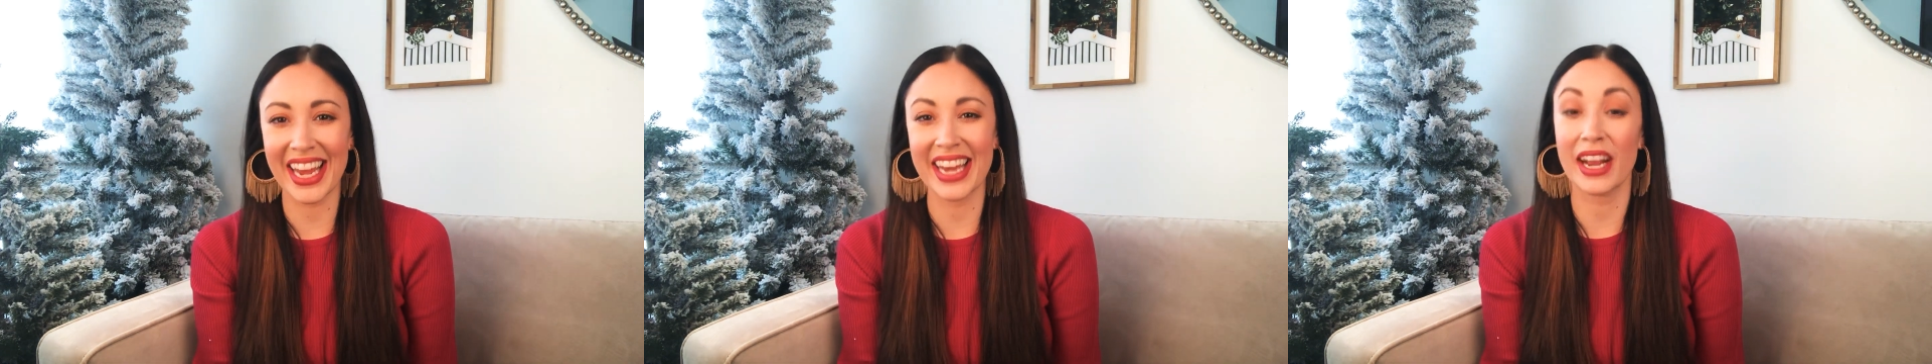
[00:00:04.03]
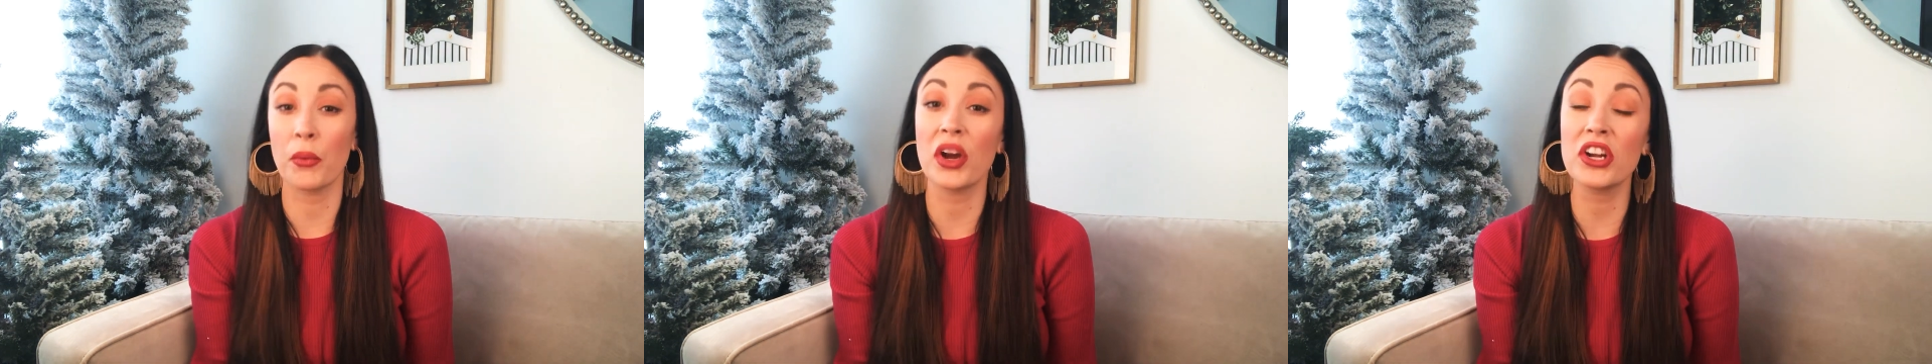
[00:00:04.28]
and
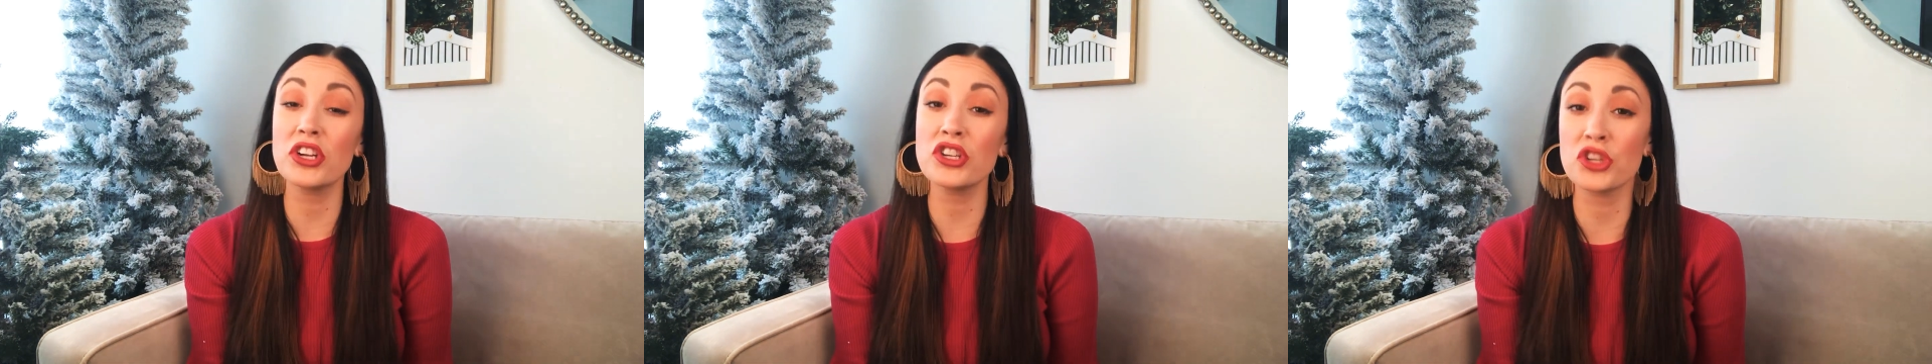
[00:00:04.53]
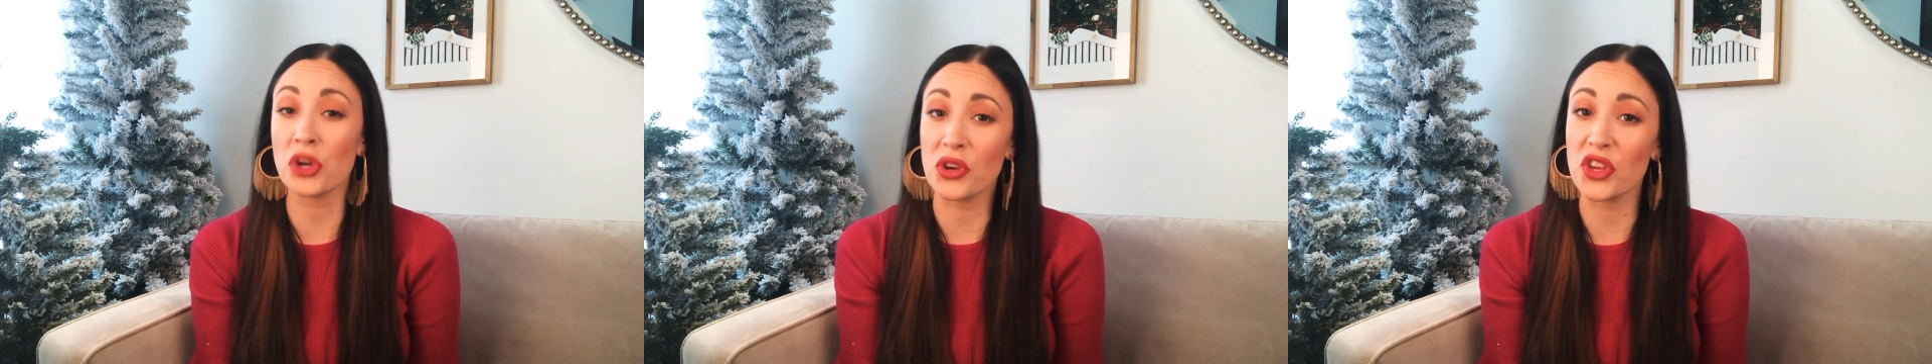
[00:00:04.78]
I wanted to
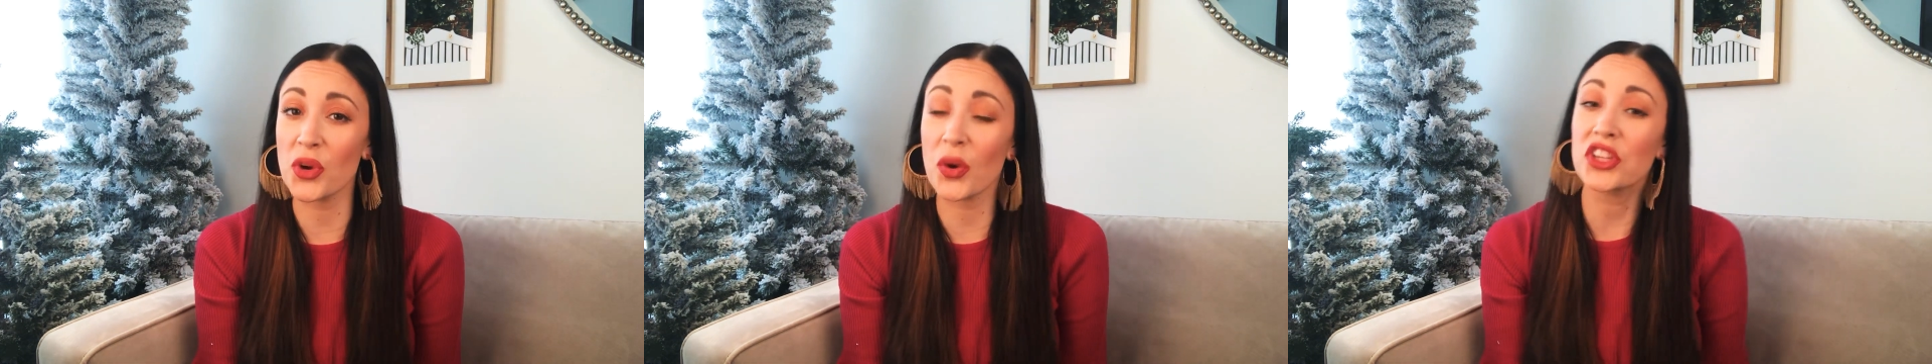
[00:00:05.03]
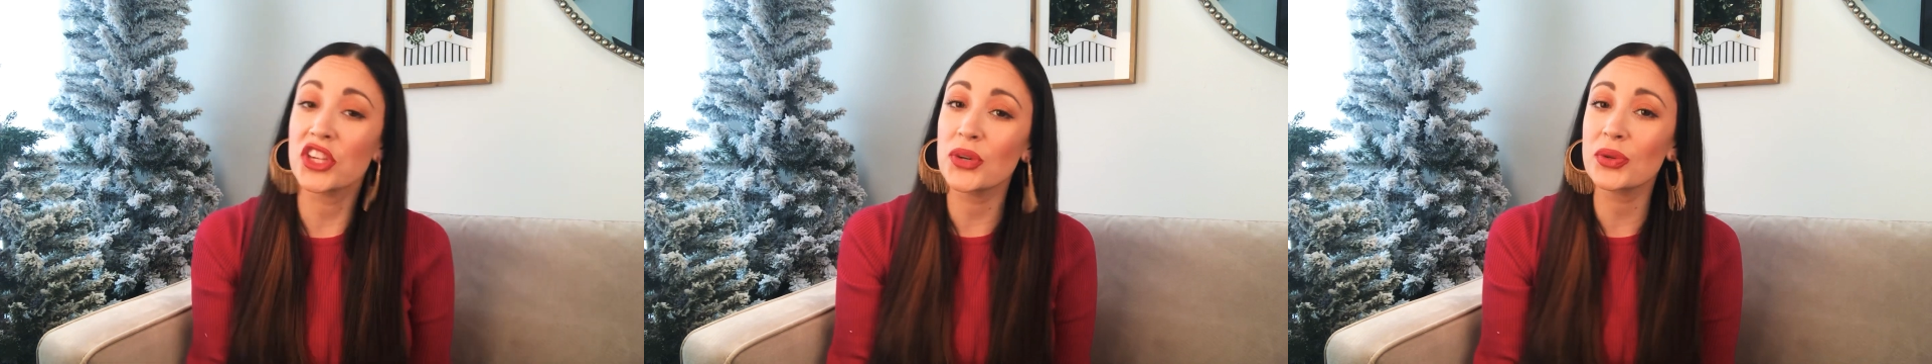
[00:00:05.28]
show you a
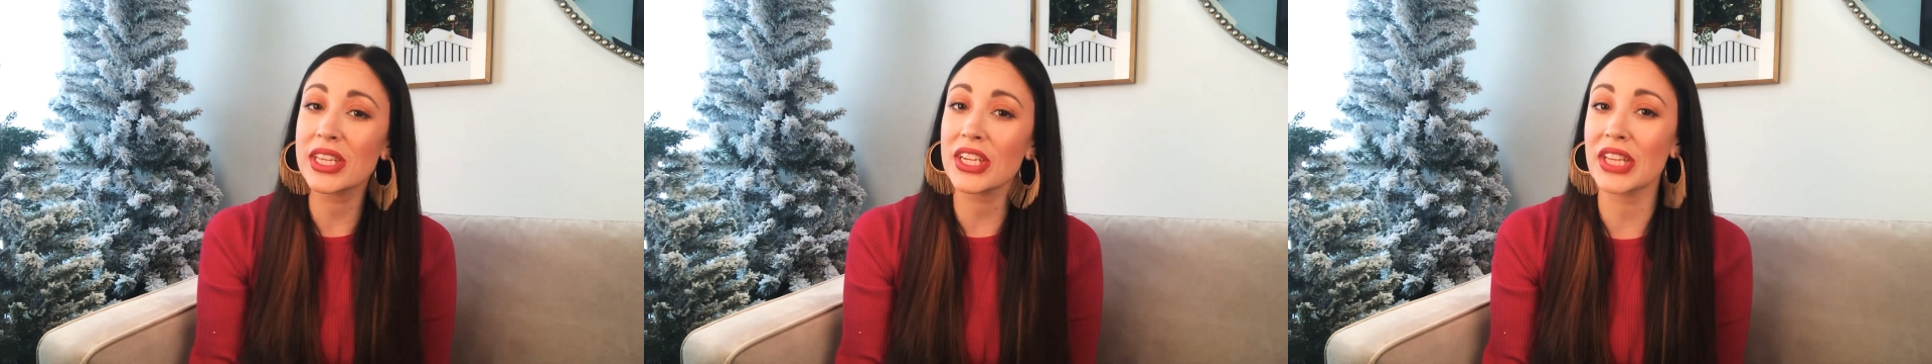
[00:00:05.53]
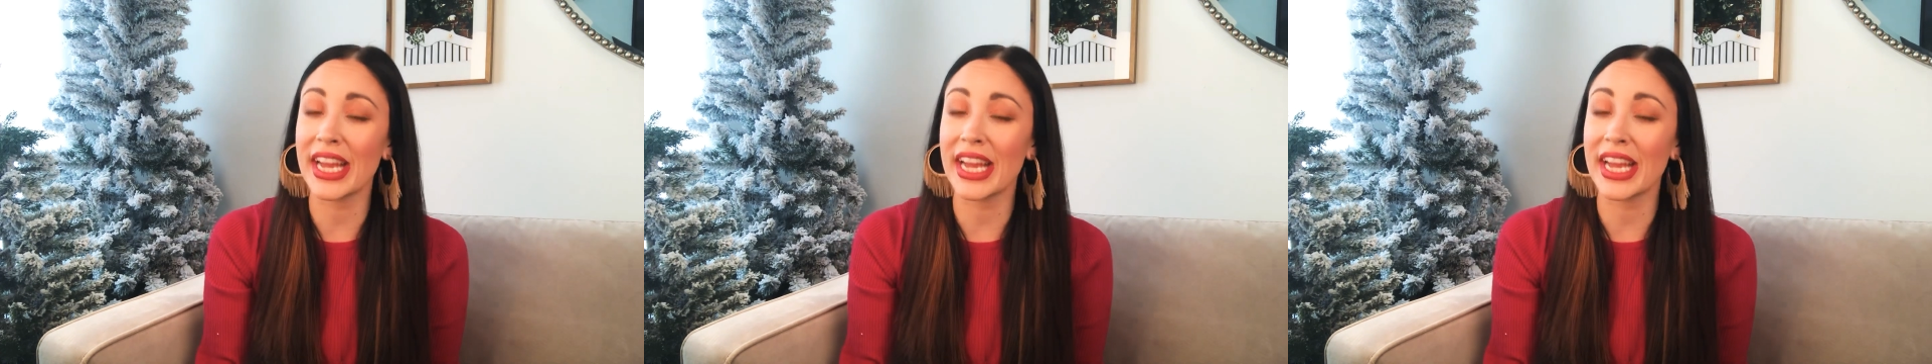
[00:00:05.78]
cute little